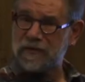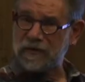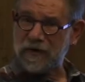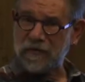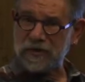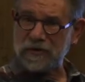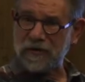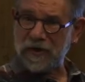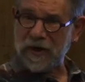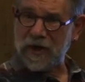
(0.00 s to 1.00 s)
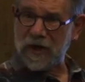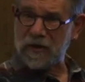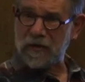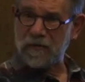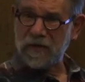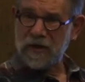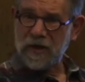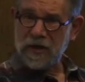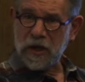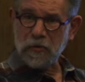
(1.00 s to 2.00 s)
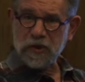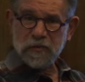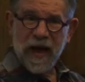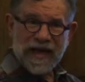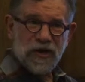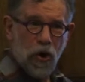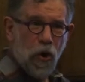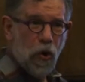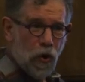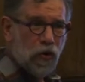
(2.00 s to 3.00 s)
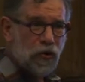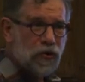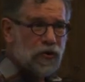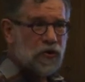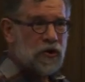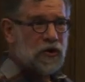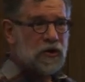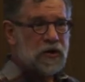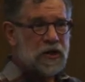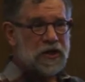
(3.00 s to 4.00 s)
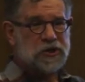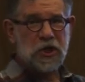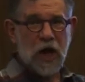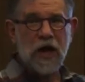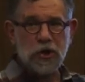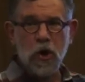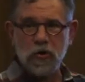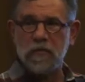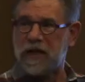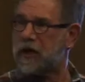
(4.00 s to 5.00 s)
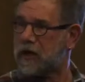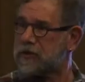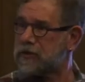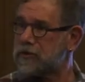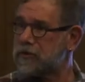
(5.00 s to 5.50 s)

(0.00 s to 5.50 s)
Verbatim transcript: Does everyone see what I'm getting at here? In other words, my goal is to not go to meetings.